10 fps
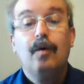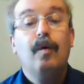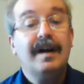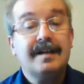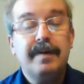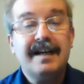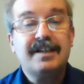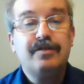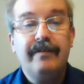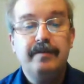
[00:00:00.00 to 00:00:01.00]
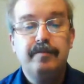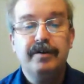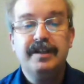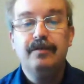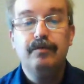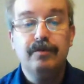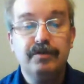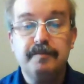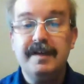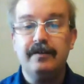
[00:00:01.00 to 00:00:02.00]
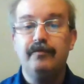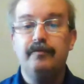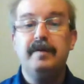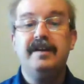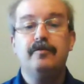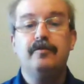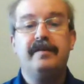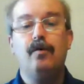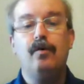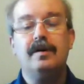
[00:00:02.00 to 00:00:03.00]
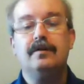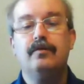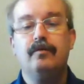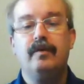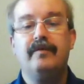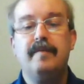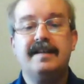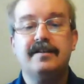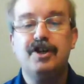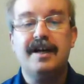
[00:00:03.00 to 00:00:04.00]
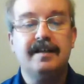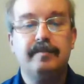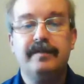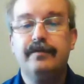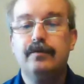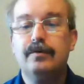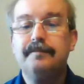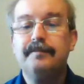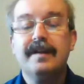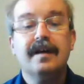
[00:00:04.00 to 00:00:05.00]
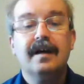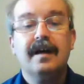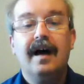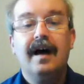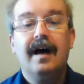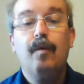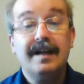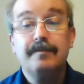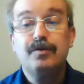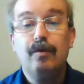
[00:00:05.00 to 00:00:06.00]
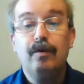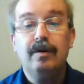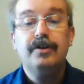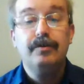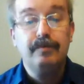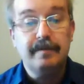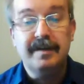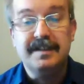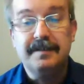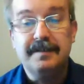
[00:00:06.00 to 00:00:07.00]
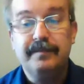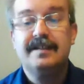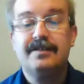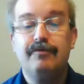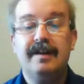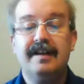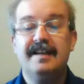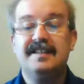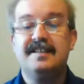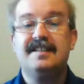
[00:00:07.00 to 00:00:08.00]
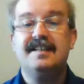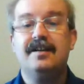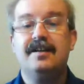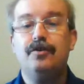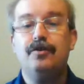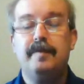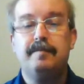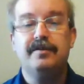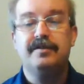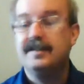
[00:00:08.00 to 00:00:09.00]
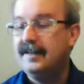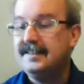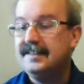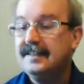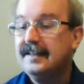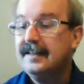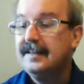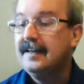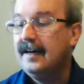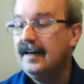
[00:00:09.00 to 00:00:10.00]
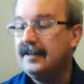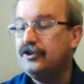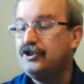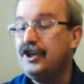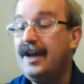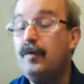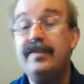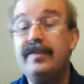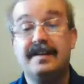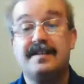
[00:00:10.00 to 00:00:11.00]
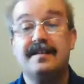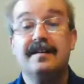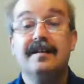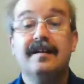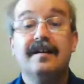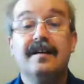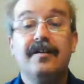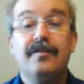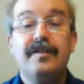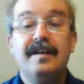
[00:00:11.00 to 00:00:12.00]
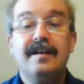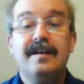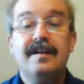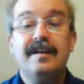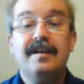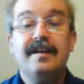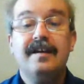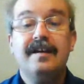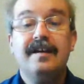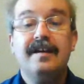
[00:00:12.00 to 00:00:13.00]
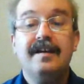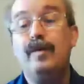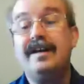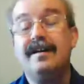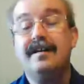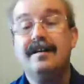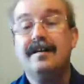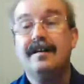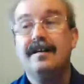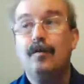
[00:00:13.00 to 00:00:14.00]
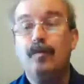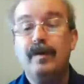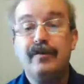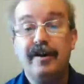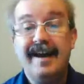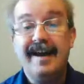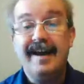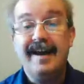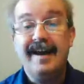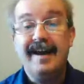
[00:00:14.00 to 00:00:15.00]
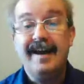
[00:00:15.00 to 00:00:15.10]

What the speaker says: Welcome back to everybody who knows me and who've been here before, who we've met and chatted before. And welcome to all newcomers. It's really nice to see new people here tonight to share with us the exciting week that we've got ahead.